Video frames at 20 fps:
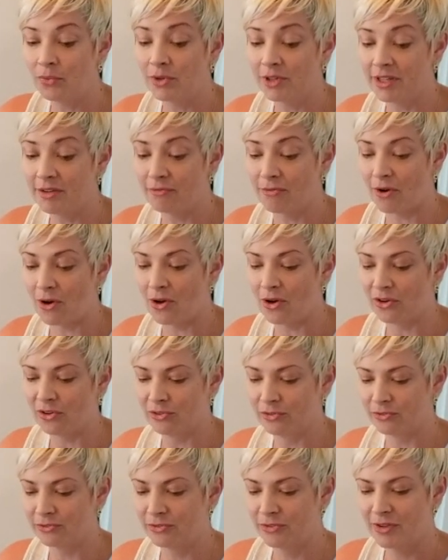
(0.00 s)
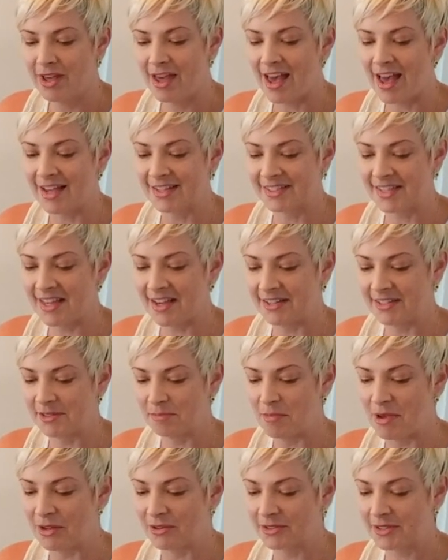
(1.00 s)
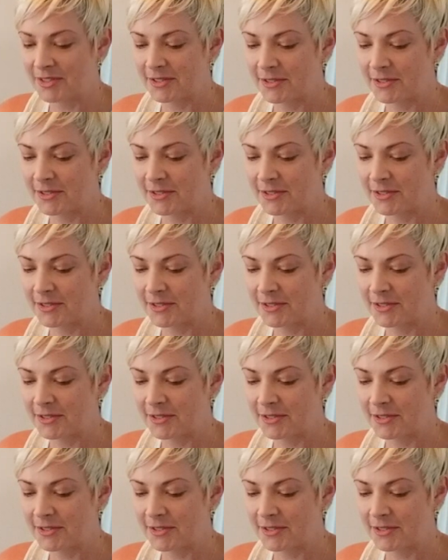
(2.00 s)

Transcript: will evolve as the ice melts.